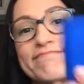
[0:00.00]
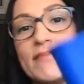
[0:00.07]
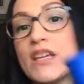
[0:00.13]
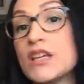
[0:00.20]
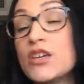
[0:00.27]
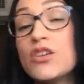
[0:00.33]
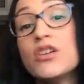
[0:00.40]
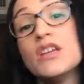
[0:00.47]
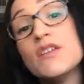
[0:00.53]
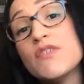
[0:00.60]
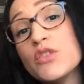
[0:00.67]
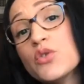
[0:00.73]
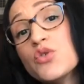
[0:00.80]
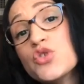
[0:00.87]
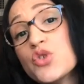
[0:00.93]
you can even
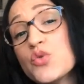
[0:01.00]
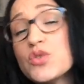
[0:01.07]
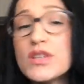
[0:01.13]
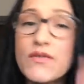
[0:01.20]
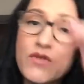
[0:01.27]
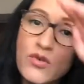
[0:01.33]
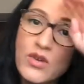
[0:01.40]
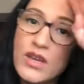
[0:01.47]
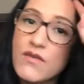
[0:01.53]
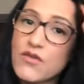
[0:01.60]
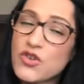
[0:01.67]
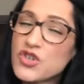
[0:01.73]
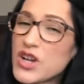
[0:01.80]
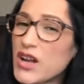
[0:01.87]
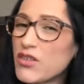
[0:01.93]
do juice if you give your
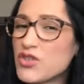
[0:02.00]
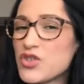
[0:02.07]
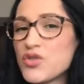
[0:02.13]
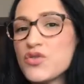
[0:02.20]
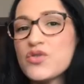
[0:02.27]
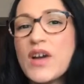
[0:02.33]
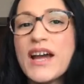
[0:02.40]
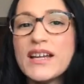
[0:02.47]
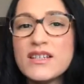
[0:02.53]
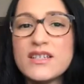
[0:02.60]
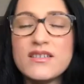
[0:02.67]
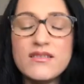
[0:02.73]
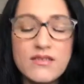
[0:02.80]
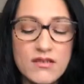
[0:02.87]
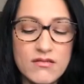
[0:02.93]
child juice. I
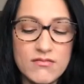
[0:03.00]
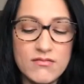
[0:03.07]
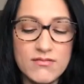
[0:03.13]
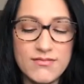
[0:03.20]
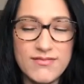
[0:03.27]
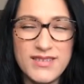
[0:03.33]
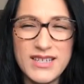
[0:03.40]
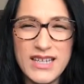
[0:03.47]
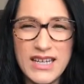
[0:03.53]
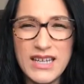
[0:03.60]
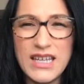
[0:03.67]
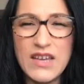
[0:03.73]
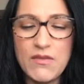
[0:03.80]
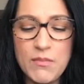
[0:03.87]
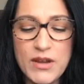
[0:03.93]
didn't
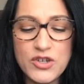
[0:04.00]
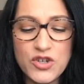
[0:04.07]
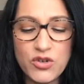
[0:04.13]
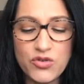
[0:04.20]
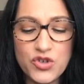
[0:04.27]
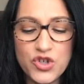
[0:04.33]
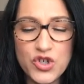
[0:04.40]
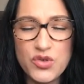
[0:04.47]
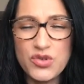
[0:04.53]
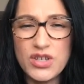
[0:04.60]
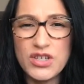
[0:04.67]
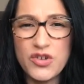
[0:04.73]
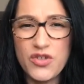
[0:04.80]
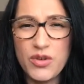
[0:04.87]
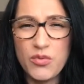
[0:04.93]
give my children juice
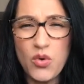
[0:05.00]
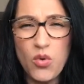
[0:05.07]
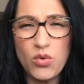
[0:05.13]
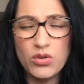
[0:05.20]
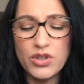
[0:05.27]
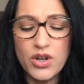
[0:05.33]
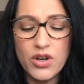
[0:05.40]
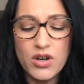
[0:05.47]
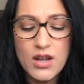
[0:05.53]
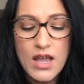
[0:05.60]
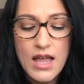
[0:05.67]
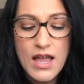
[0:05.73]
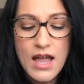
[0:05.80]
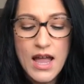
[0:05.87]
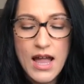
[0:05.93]
until they were older,
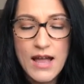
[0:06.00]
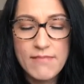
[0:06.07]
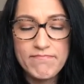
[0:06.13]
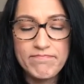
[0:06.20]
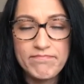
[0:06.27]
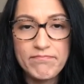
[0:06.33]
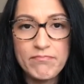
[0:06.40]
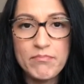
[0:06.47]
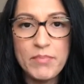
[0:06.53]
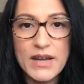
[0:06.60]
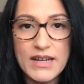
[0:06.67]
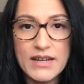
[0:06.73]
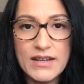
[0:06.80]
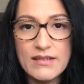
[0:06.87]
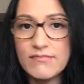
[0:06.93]

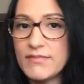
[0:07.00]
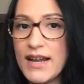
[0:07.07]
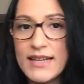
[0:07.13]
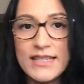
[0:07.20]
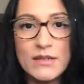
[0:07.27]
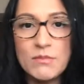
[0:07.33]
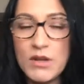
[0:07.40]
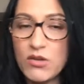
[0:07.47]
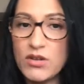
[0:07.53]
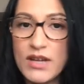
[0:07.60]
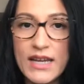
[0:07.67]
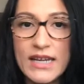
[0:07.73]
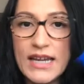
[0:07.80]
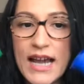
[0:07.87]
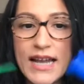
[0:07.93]
but I did milk,
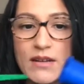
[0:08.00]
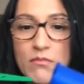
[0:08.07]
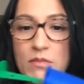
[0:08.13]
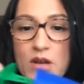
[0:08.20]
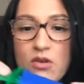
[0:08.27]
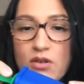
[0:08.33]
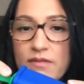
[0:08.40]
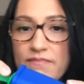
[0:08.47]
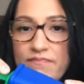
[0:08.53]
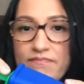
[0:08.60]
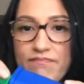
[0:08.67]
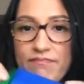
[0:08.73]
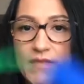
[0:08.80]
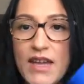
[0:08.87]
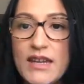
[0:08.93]
any kind of milk.
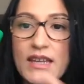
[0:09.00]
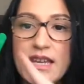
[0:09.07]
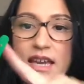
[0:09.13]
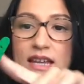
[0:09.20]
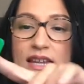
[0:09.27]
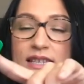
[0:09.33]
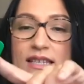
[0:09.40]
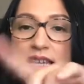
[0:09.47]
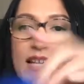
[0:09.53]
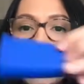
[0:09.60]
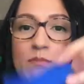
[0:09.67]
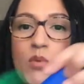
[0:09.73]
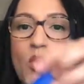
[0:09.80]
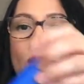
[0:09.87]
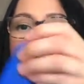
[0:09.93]
And again, it's
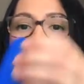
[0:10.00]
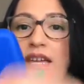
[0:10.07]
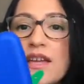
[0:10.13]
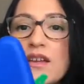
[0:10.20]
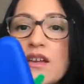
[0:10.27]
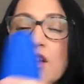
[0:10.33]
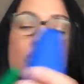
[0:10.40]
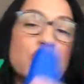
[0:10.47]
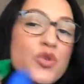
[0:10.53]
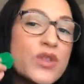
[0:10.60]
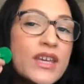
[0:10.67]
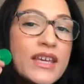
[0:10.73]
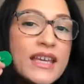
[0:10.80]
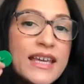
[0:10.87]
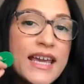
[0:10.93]
pointy, so they
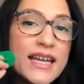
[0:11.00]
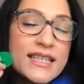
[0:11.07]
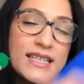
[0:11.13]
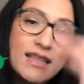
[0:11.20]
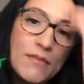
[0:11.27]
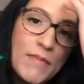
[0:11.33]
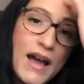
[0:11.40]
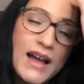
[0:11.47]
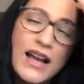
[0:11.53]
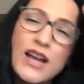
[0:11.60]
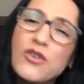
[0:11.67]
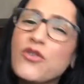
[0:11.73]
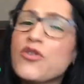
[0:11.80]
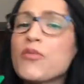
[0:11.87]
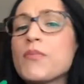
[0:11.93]
can get to the back. I
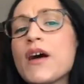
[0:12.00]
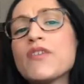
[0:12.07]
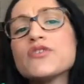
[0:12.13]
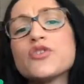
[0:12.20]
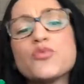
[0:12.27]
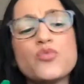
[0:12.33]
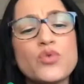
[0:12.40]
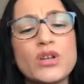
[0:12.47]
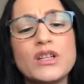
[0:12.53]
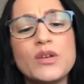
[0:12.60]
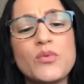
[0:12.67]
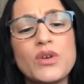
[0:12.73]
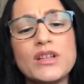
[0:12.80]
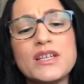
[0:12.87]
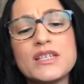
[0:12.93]
know their mouths are really,
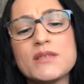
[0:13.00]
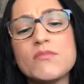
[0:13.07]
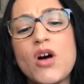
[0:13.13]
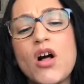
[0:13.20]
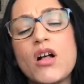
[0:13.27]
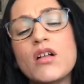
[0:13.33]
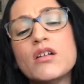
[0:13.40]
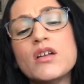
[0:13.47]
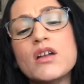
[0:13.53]
really small,